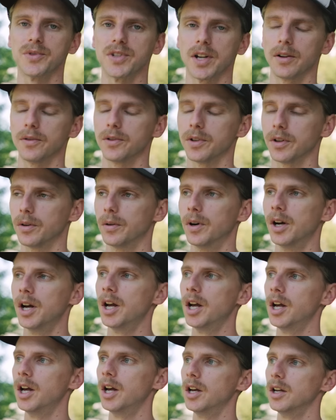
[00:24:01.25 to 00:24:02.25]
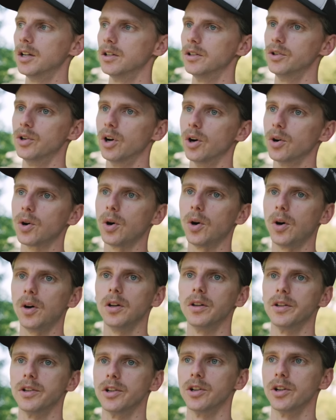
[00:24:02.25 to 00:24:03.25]
down to. You don't
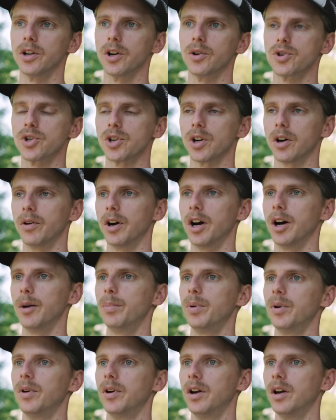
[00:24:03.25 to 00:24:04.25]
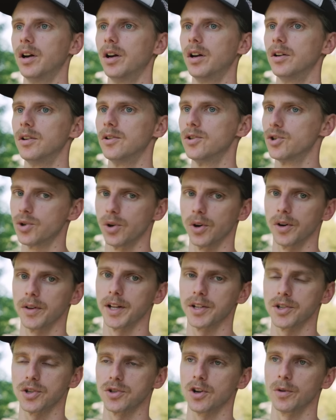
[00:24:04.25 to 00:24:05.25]
call and you don't show up, sure,
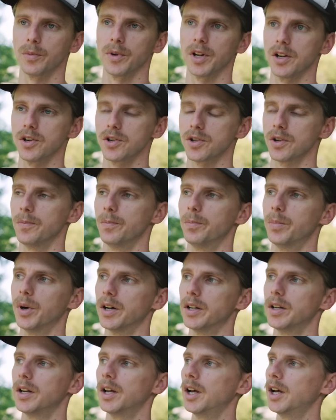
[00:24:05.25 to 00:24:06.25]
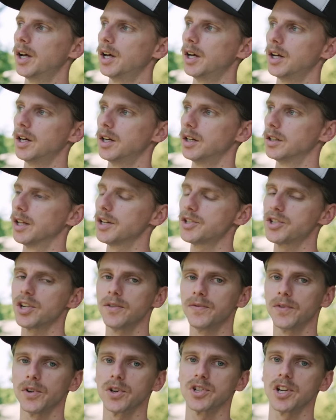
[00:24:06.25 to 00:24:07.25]
that's a termination. But let's say,
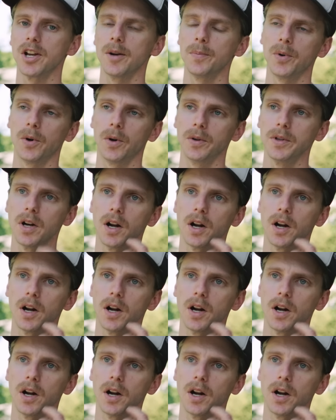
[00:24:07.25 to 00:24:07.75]
for example,